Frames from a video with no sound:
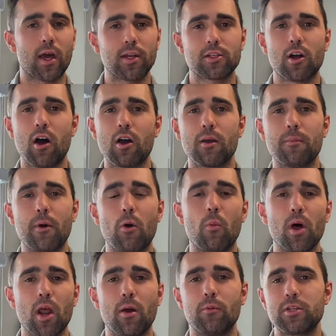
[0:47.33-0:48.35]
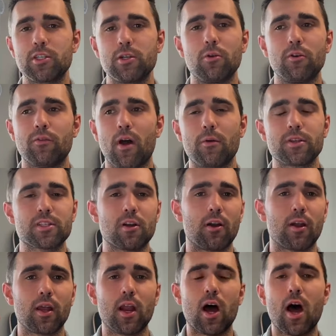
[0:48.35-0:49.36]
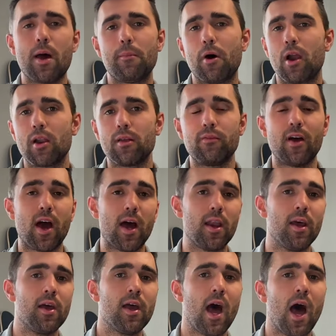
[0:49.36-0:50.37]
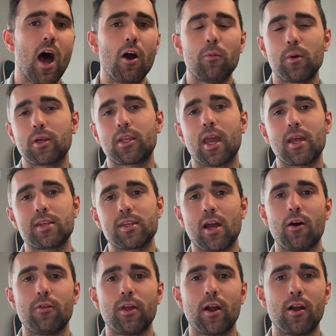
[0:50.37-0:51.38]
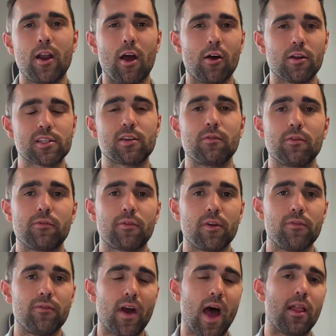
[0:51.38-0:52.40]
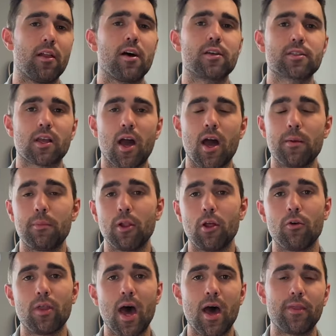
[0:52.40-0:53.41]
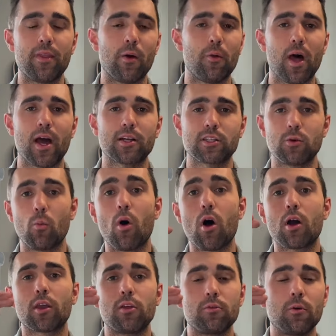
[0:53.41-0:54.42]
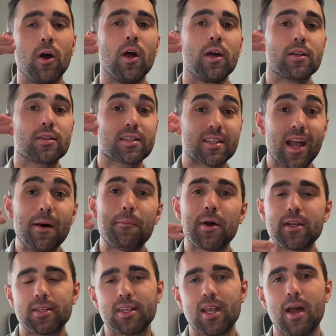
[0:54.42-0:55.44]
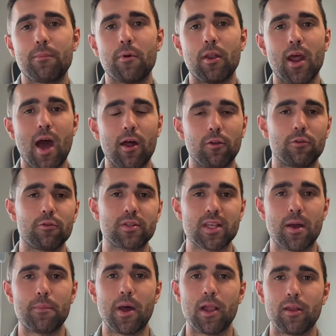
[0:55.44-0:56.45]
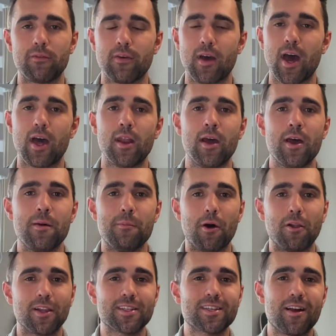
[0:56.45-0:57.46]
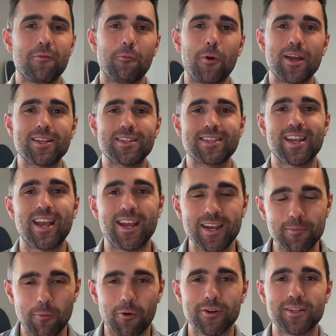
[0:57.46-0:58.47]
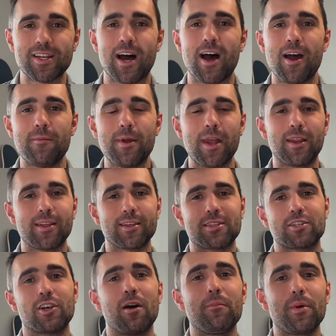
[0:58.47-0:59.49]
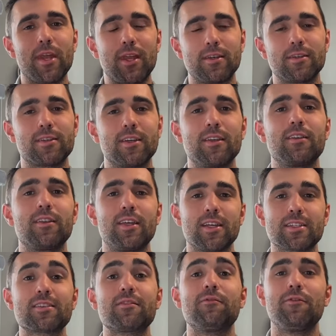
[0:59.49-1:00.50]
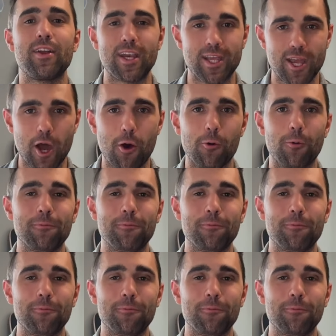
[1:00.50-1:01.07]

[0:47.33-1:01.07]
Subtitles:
kind of talk about what I would do if I was starting with high body fat, how I would get down there, and I also have a free fat loss guide below that that will actually walk you step by step on how to lose that belly fat. But let's not waste any more time and let's jump into this video.